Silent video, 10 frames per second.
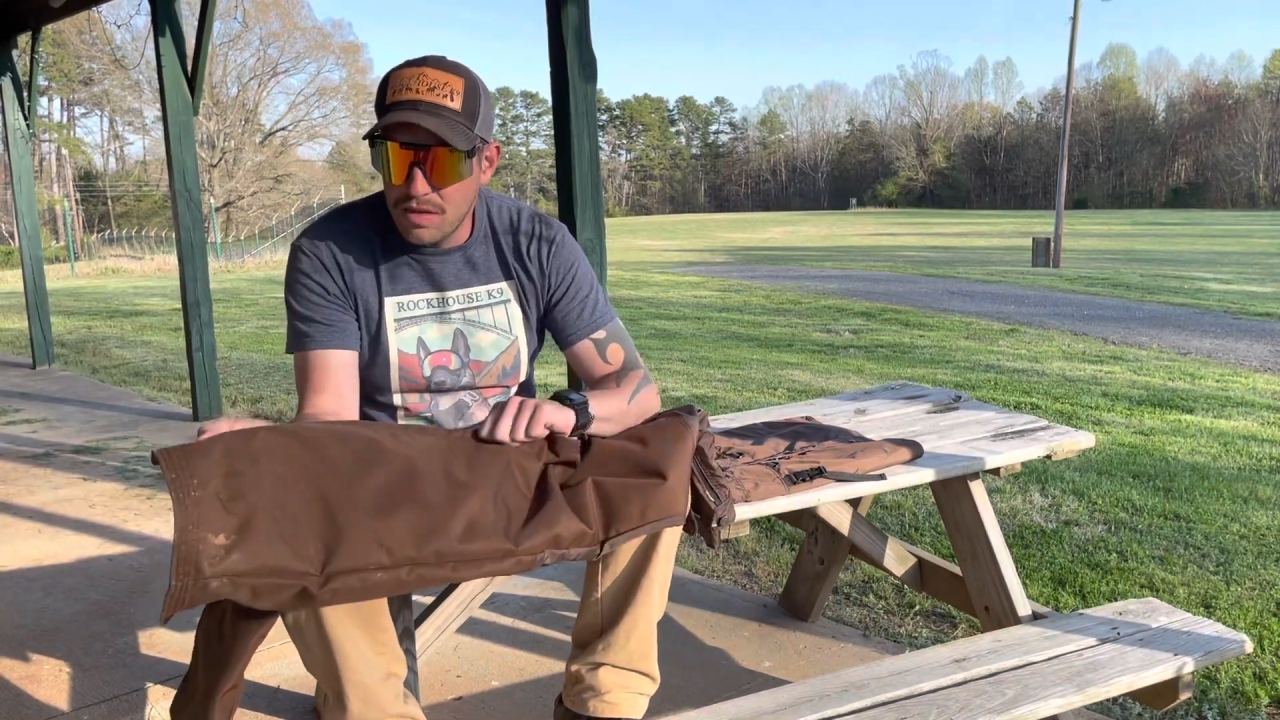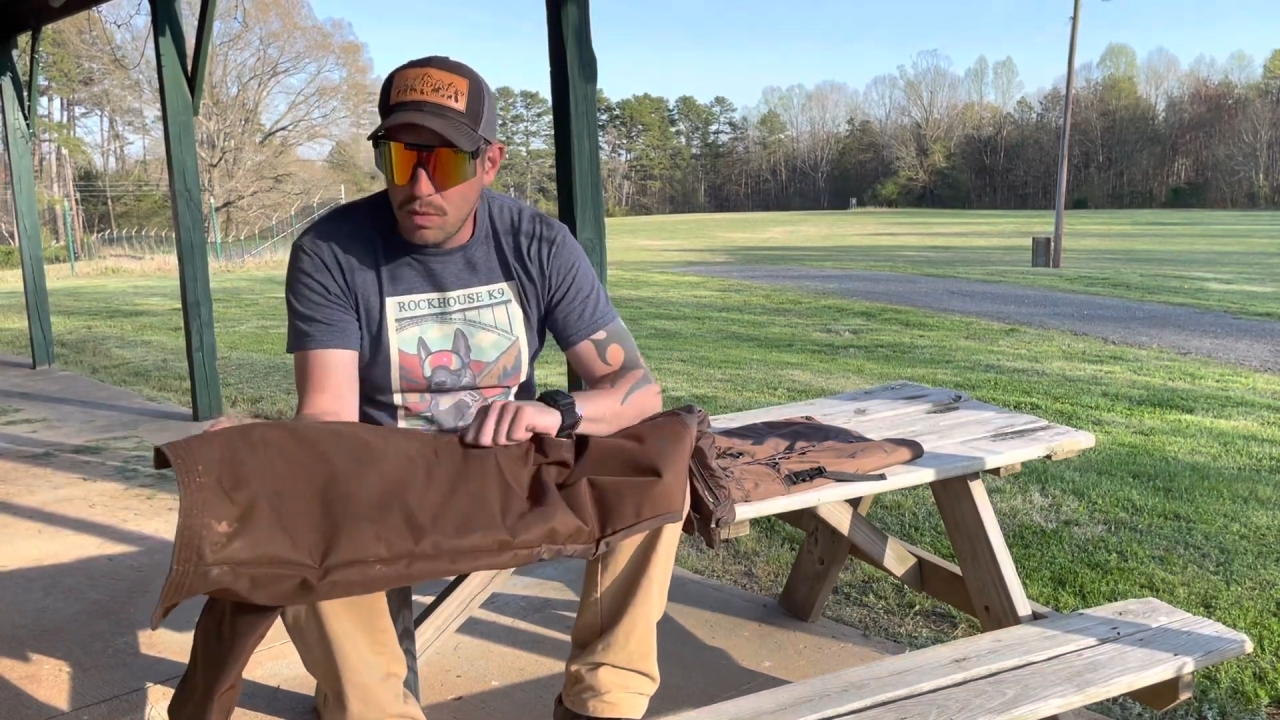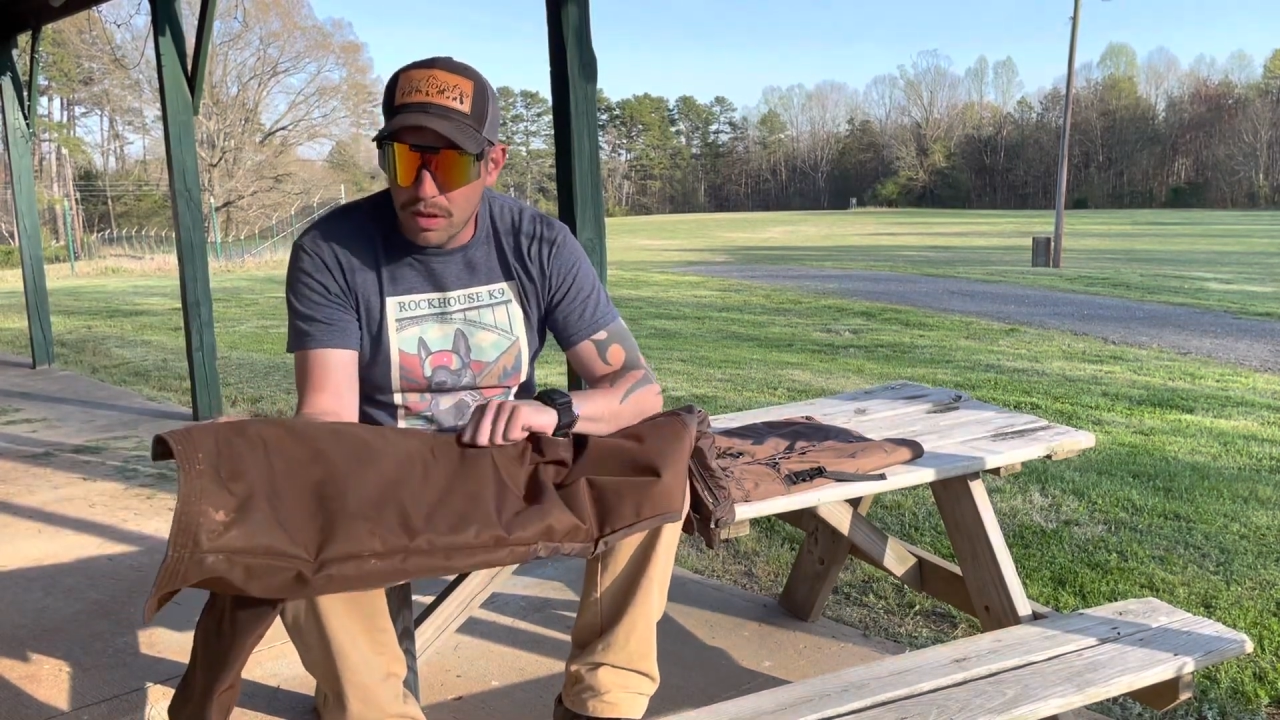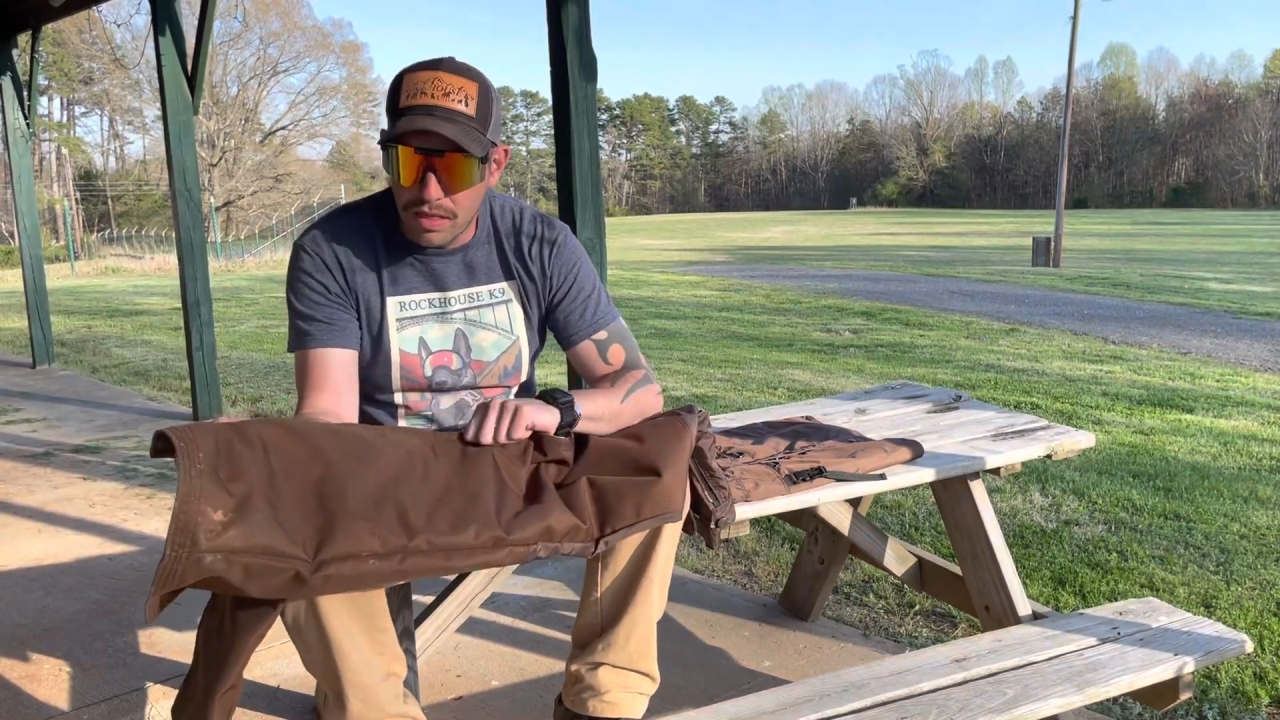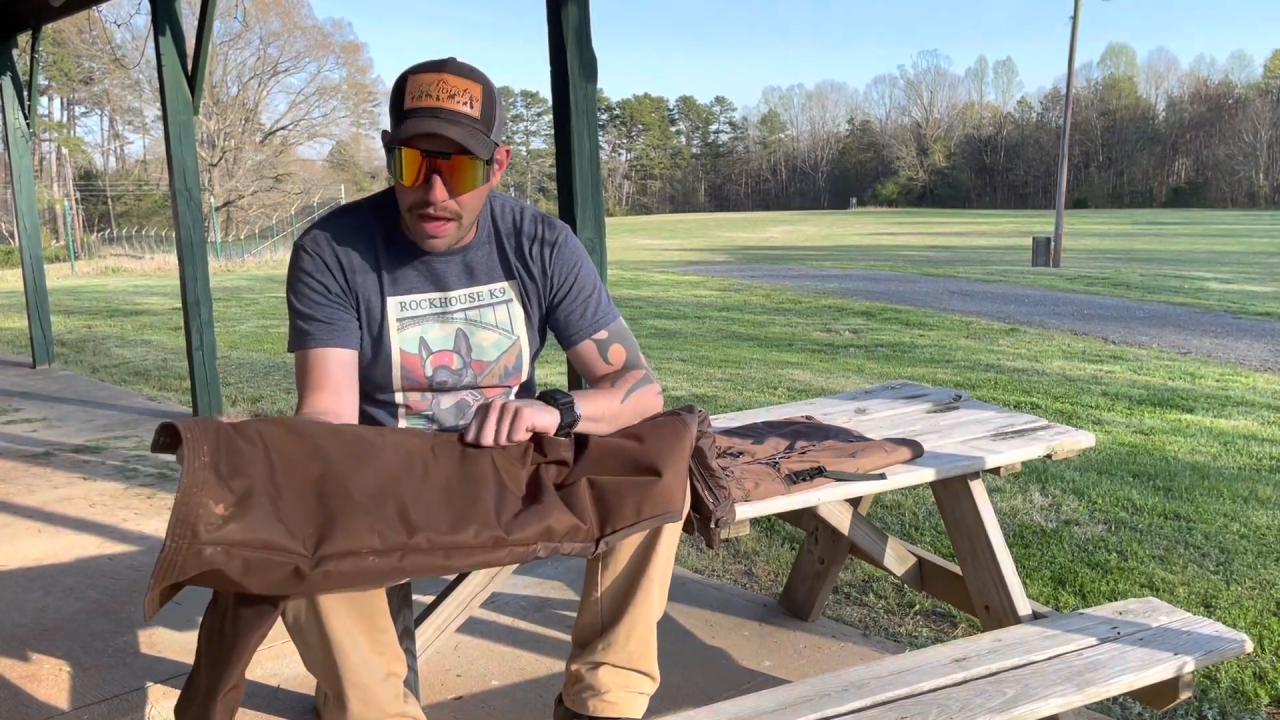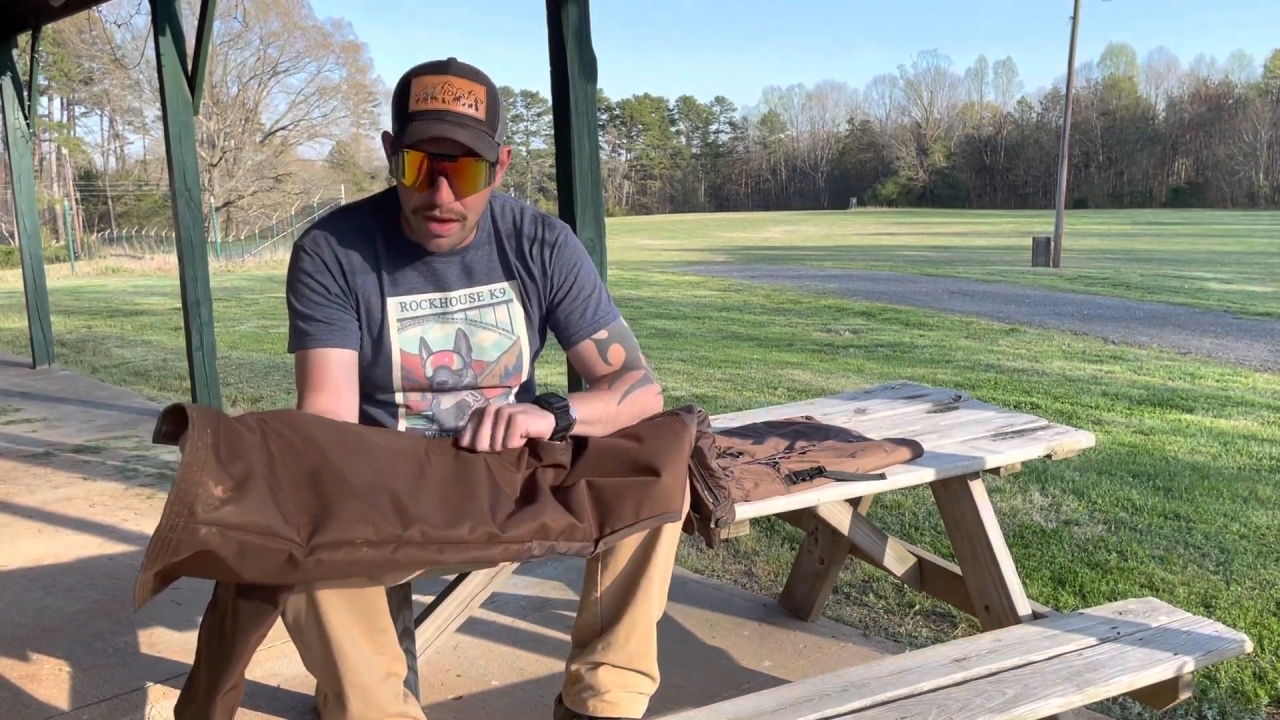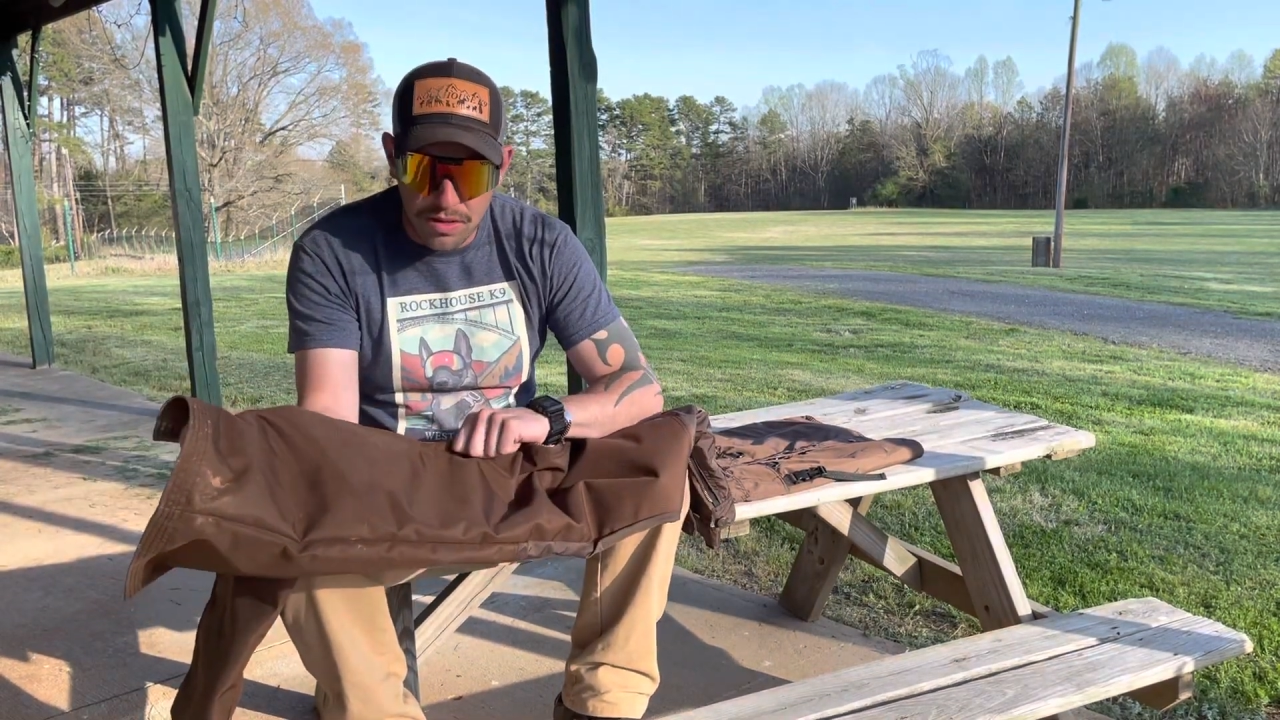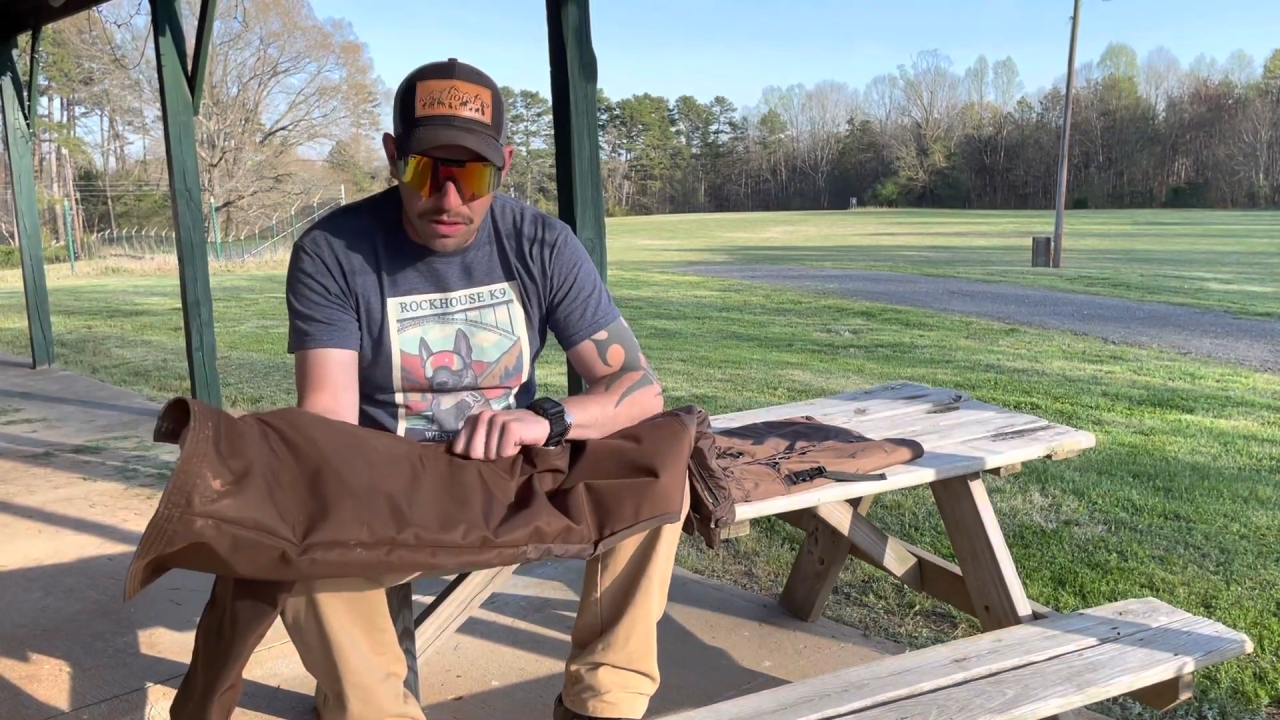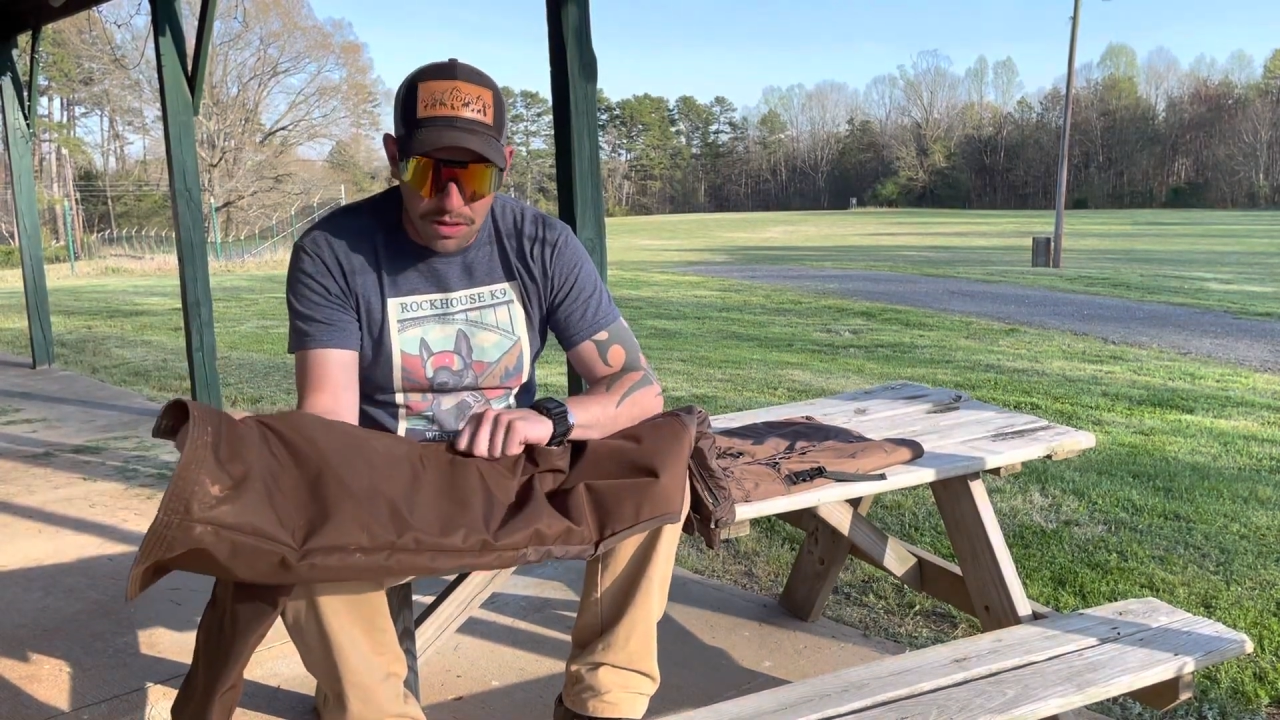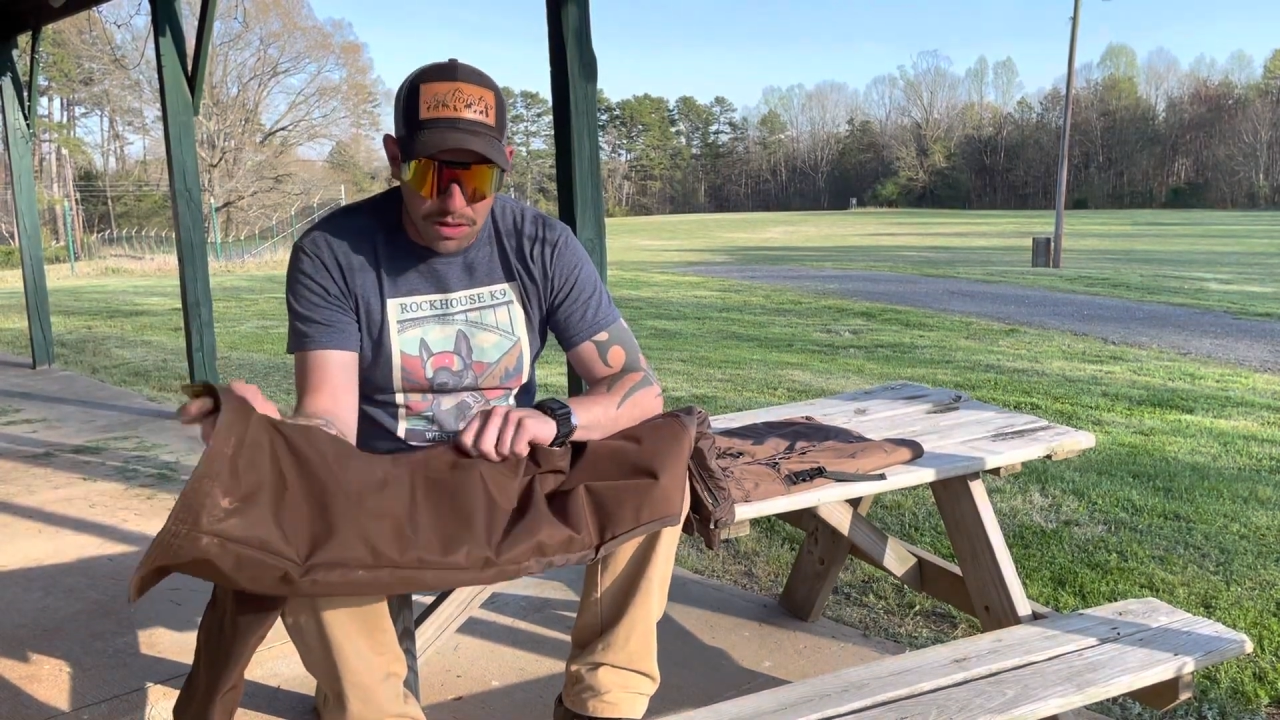1000